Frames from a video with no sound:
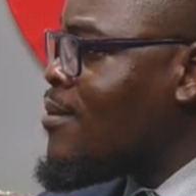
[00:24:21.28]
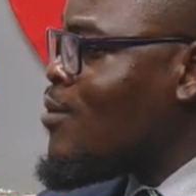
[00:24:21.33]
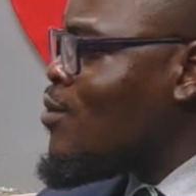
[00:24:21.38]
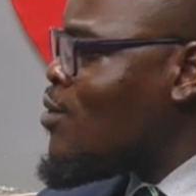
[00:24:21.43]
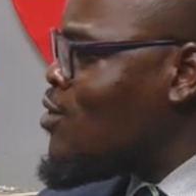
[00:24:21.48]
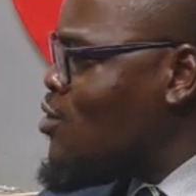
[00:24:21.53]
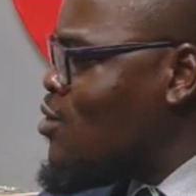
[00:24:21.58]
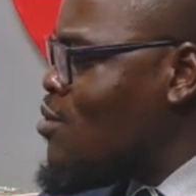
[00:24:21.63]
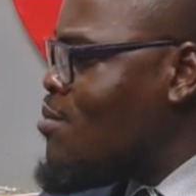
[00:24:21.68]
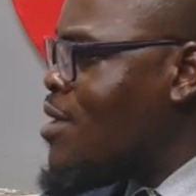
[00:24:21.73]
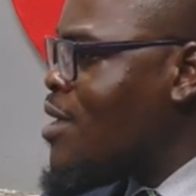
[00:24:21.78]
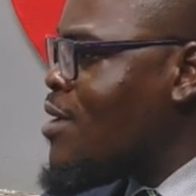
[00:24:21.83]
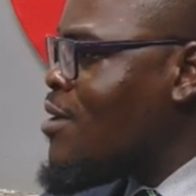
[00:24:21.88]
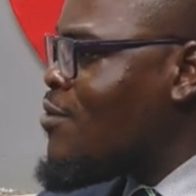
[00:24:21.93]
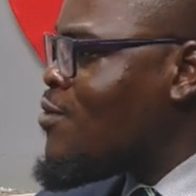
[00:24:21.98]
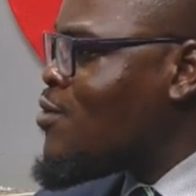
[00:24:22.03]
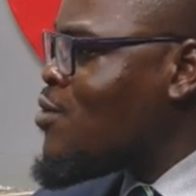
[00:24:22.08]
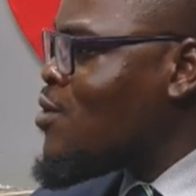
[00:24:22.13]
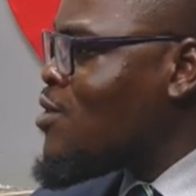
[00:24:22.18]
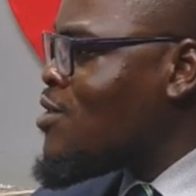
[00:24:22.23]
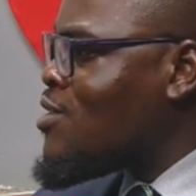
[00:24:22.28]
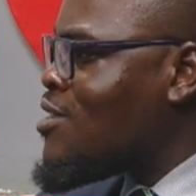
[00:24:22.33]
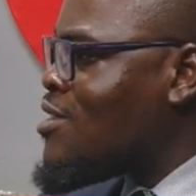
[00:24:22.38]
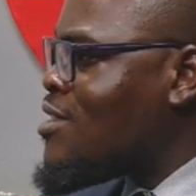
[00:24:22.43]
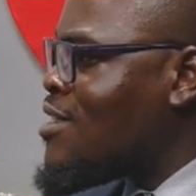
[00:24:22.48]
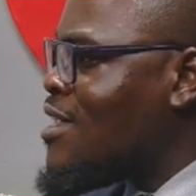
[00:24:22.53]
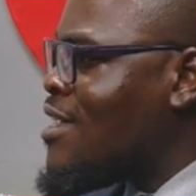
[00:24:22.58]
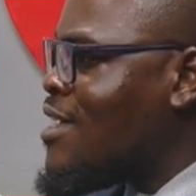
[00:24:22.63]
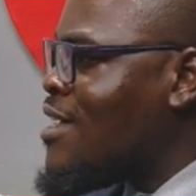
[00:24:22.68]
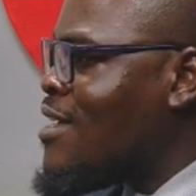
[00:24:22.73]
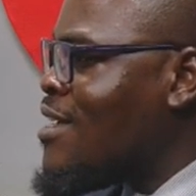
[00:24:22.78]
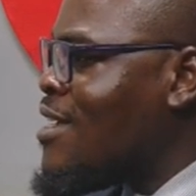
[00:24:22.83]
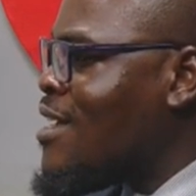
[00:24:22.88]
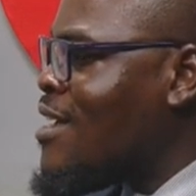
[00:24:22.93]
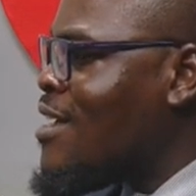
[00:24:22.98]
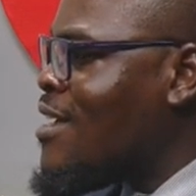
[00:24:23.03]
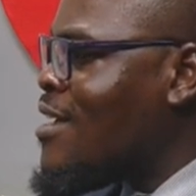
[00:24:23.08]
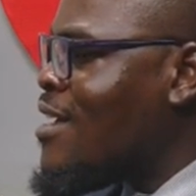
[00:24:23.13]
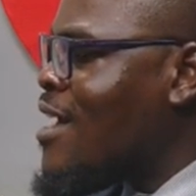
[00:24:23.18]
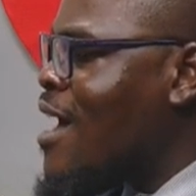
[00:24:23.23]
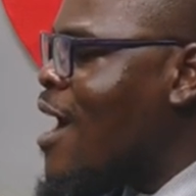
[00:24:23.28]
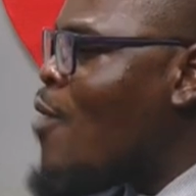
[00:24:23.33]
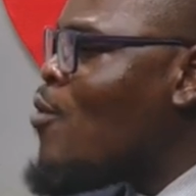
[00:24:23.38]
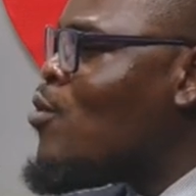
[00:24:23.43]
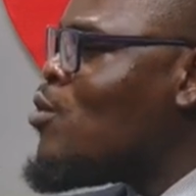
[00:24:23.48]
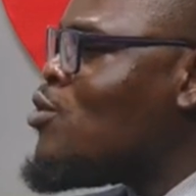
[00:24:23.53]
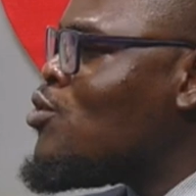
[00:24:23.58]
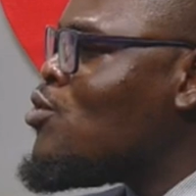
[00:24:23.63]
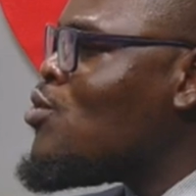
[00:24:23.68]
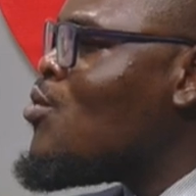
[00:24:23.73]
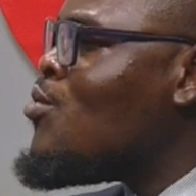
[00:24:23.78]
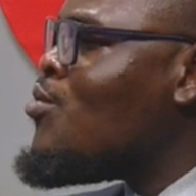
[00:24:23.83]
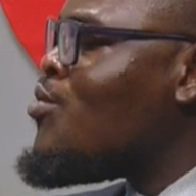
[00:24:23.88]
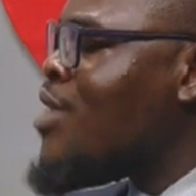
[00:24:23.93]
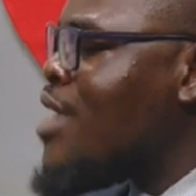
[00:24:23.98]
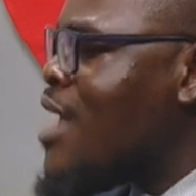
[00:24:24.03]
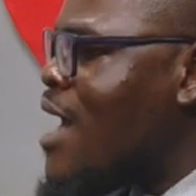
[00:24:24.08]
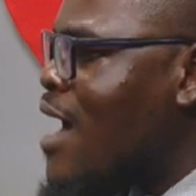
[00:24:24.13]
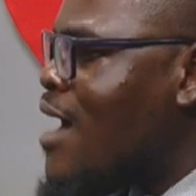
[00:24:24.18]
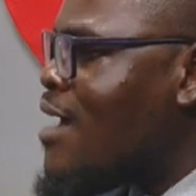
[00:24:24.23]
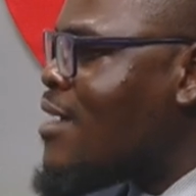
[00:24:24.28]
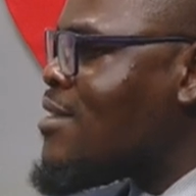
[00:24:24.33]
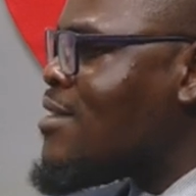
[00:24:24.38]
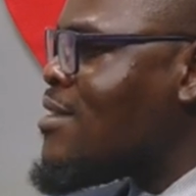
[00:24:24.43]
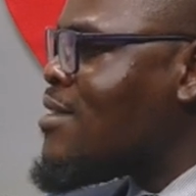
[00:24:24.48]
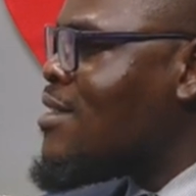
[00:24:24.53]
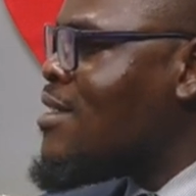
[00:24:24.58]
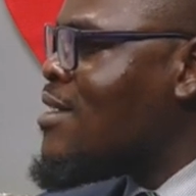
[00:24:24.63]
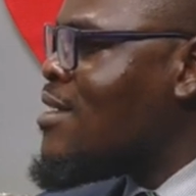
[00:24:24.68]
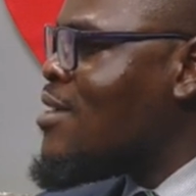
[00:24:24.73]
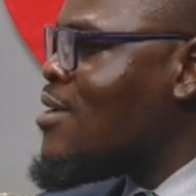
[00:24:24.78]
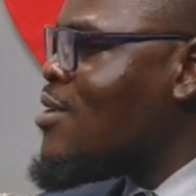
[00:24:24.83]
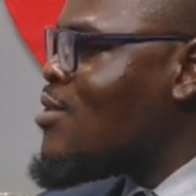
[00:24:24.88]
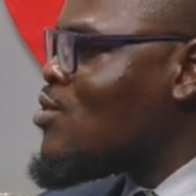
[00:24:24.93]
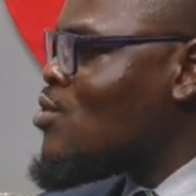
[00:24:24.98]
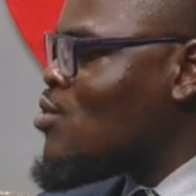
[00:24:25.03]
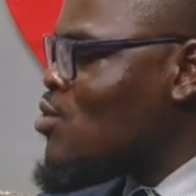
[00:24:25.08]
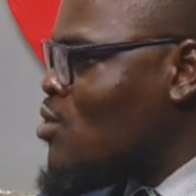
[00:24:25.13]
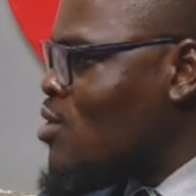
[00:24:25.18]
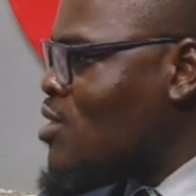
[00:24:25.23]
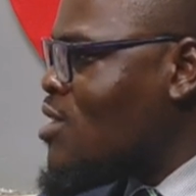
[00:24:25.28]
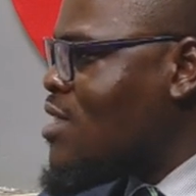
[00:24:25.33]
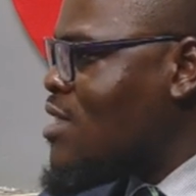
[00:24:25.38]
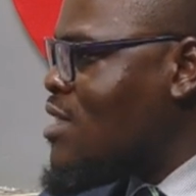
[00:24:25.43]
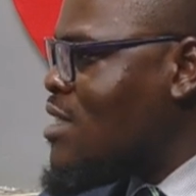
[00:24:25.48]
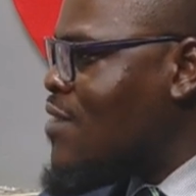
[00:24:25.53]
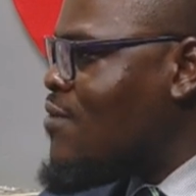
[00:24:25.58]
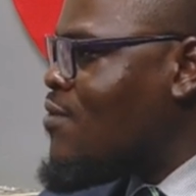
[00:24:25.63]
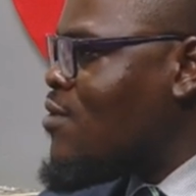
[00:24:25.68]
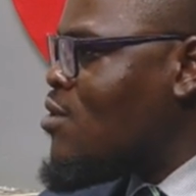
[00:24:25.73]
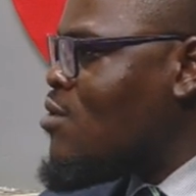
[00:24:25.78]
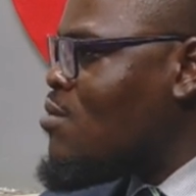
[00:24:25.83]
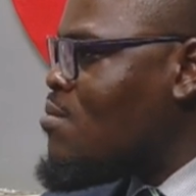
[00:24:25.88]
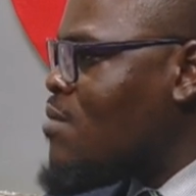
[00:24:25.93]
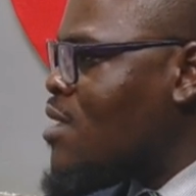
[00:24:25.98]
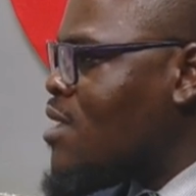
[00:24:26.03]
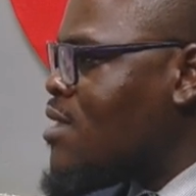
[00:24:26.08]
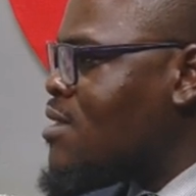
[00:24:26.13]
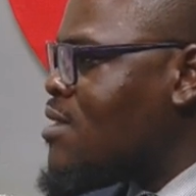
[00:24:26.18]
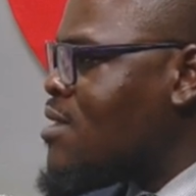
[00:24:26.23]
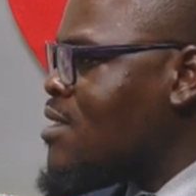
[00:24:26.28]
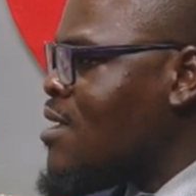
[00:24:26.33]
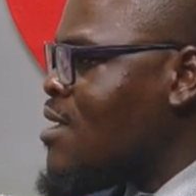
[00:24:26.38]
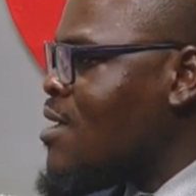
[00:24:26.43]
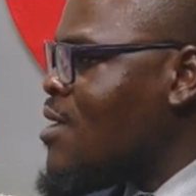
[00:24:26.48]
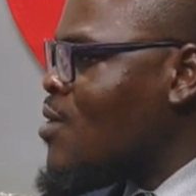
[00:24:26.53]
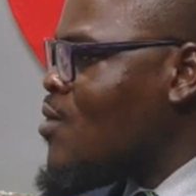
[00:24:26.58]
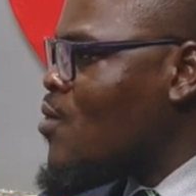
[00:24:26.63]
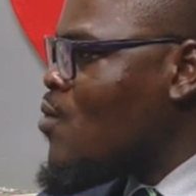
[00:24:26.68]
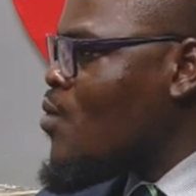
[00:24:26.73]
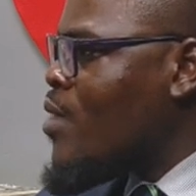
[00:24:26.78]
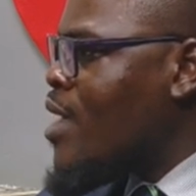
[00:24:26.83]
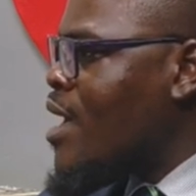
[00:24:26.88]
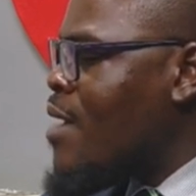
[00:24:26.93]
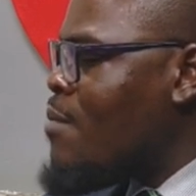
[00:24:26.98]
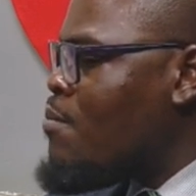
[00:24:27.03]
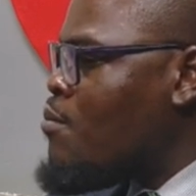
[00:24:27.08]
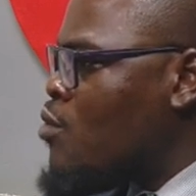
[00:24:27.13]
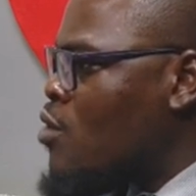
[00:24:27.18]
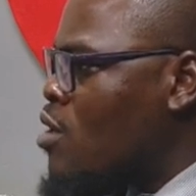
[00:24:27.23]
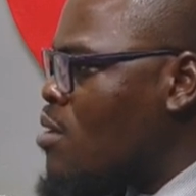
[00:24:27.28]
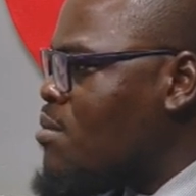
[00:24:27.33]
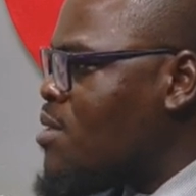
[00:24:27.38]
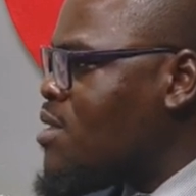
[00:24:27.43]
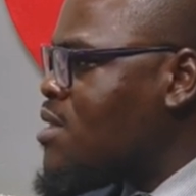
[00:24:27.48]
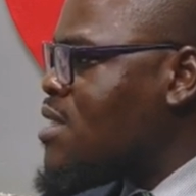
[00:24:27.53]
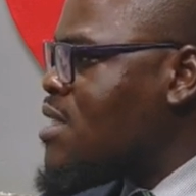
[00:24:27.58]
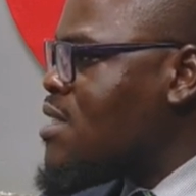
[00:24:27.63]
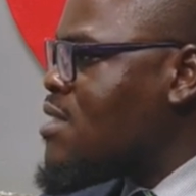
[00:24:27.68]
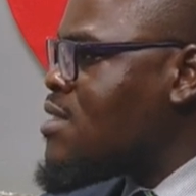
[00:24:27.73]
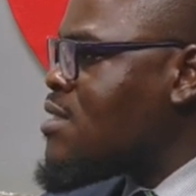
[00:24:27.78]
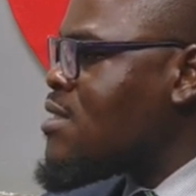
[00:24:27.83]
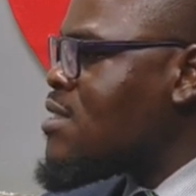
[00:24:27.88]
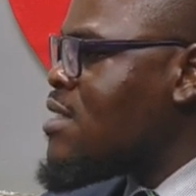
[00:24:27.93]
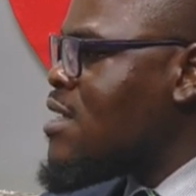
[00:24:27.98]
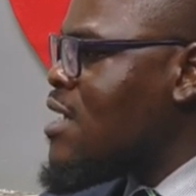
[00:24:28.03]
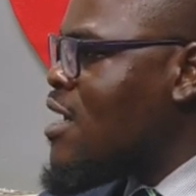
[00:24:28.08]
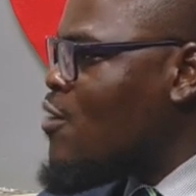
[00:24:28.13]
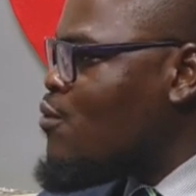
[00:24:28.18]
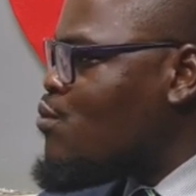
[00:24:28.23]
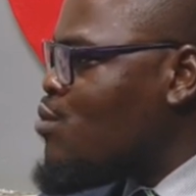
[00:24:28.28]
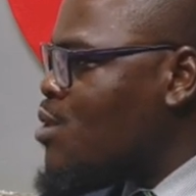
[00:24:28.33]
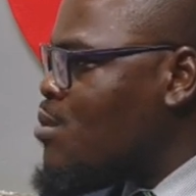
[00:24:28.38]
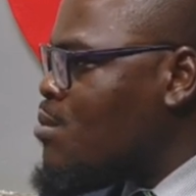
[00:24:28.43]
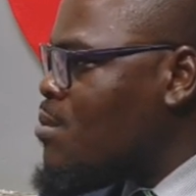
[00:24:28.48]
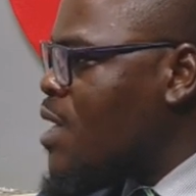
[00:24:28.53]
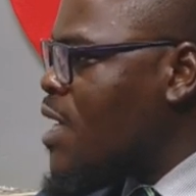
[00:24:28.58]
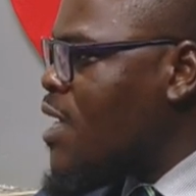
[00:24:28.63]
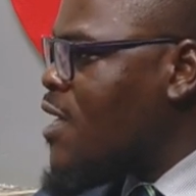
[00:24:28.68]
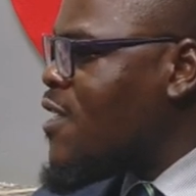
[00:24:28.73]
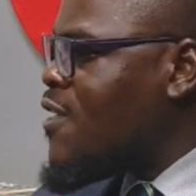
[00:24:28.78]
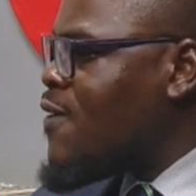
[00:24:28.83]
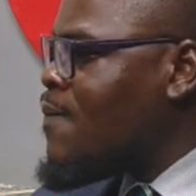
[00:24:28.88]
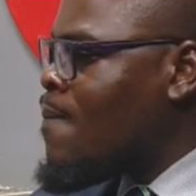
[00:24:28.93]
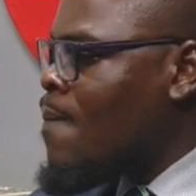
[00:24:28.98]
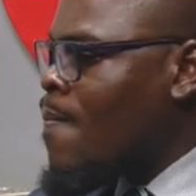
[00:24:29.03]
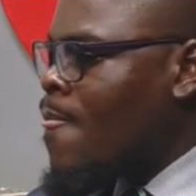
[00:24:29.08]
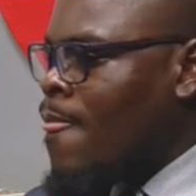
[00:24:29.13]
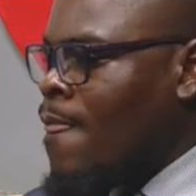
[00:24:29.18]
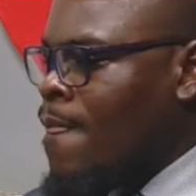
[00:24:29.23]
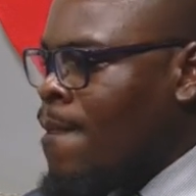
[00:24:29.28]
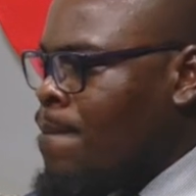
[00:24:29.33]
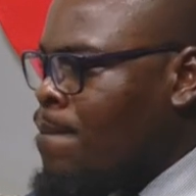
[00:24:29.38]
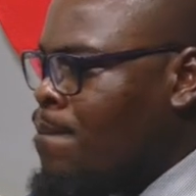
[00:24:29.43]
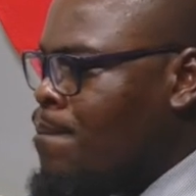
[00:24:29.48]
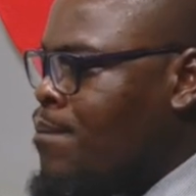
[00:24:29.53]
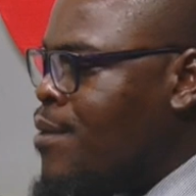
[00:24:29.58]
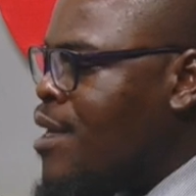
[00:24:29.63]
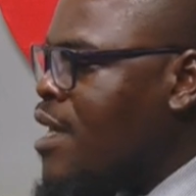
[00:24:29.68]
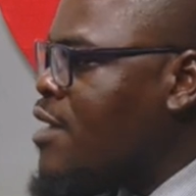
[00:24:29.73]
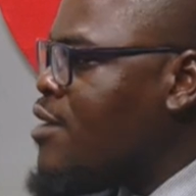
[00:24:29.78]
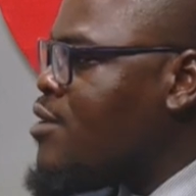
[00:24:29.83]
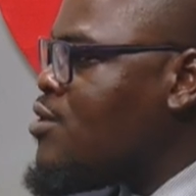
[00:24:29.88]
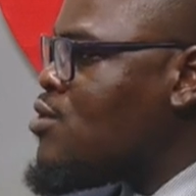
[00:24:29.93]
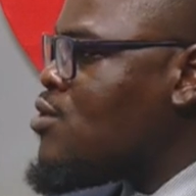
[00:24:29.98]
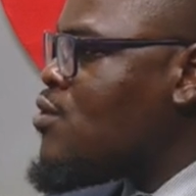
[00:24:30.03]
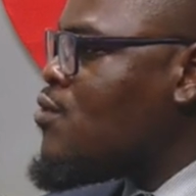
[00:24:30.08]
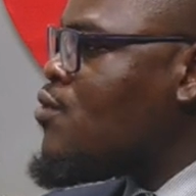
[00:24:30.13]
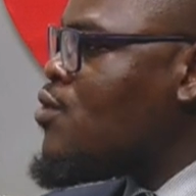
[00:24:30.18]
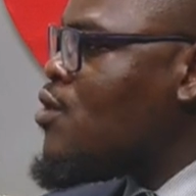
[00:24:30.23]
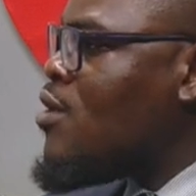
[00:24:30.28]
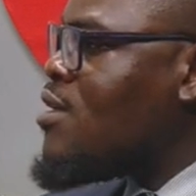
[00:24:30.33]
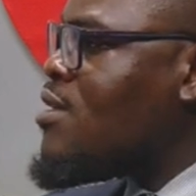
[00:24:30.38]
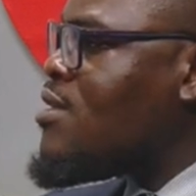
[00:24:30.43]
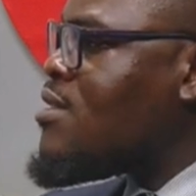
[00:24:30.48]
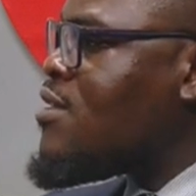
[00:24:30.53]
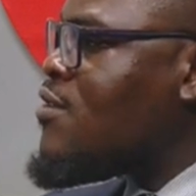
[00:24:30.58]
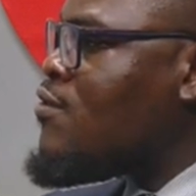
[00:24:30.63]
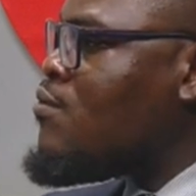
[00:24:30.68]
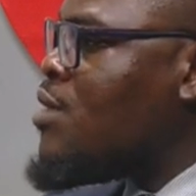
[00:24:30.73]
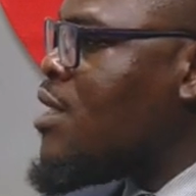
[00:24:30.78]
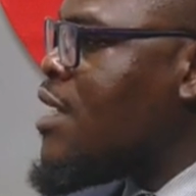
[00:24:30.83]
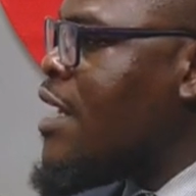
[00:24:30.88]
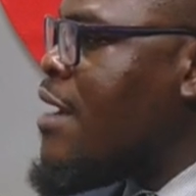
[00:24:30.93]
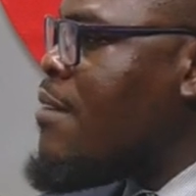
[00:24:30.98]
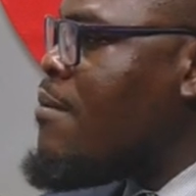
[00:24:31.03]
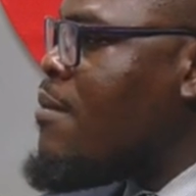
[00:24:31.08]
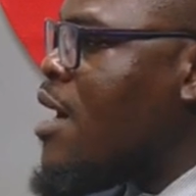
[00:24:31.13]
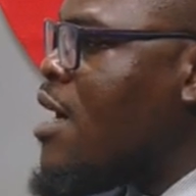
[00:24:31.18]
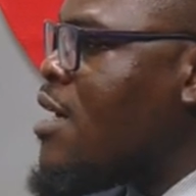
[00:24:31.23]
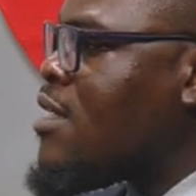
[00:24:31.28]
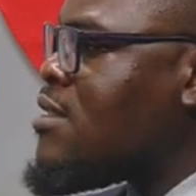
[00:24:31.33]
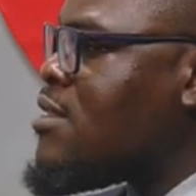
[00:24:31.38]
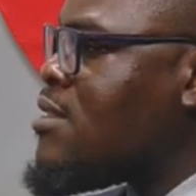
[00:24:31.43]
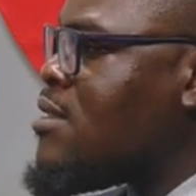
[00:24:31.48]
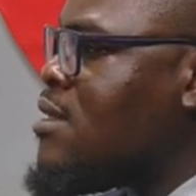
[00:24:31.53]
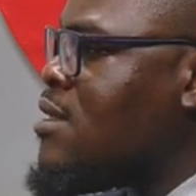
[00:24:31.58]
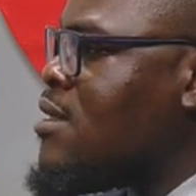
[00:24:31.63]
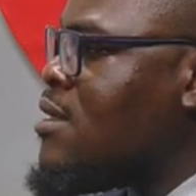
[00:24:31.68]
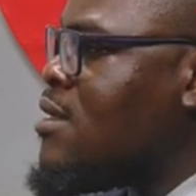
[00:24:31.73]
What do you make of such? How would you react to such a development where promises have been made, millions of dollars have been earmarked,